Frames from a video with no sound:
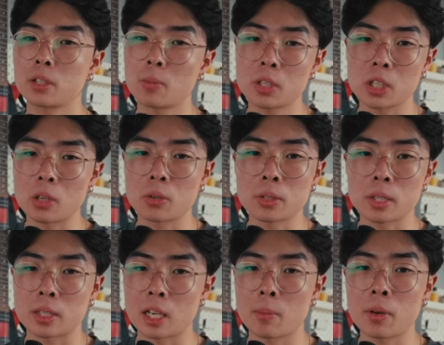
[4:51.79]
not much else to
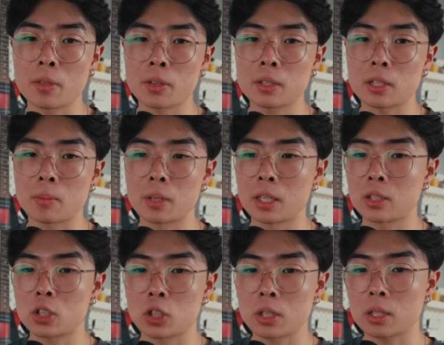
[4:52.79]
say about this. I mean,
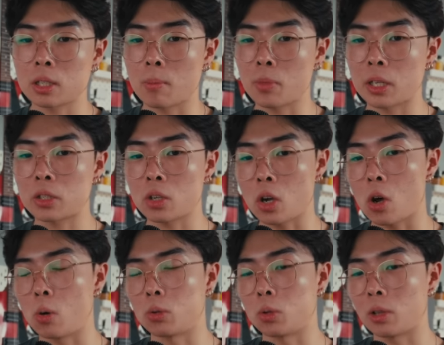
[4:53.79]
it's just something to
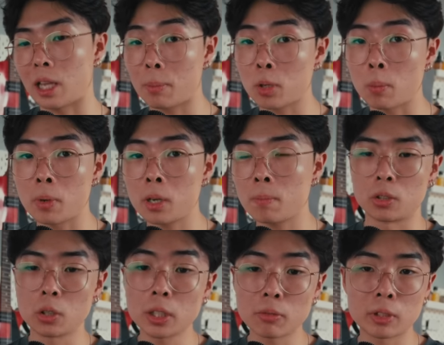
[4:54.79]
hold your laptop up.
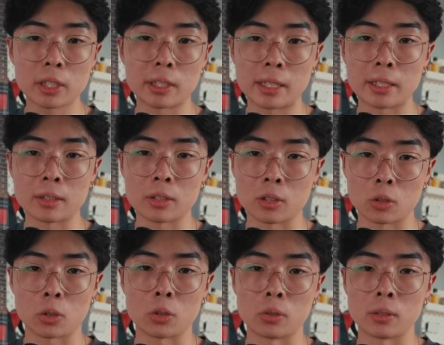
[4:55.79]
You only really need it to
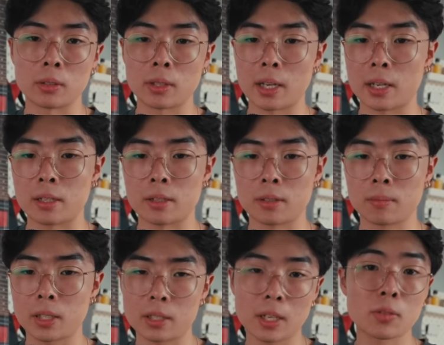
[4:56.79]
look good, and
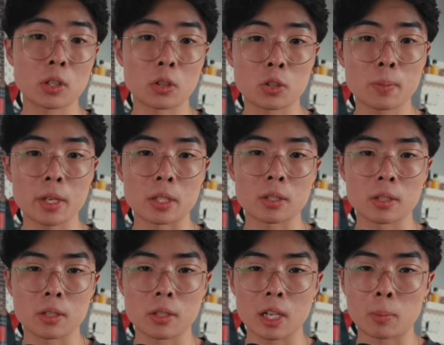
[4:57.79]
it saves a lot of space
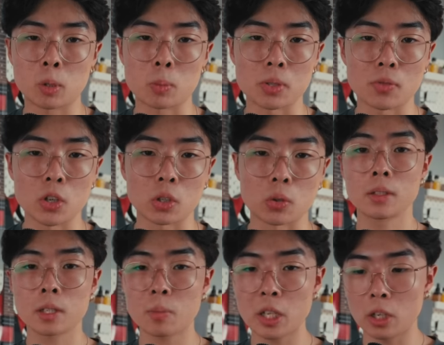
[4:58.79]
since the laptop is vertical.
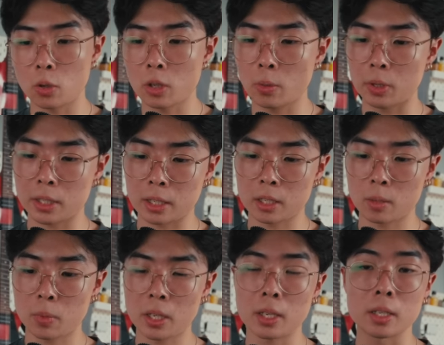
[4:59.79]
Something new that was sent to
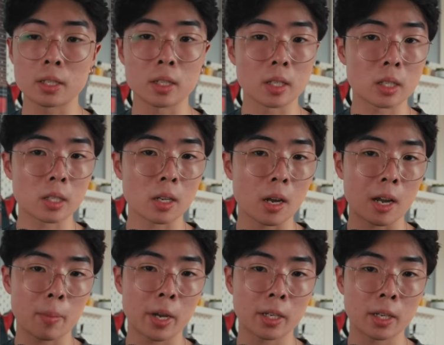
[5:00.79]
me is this iPad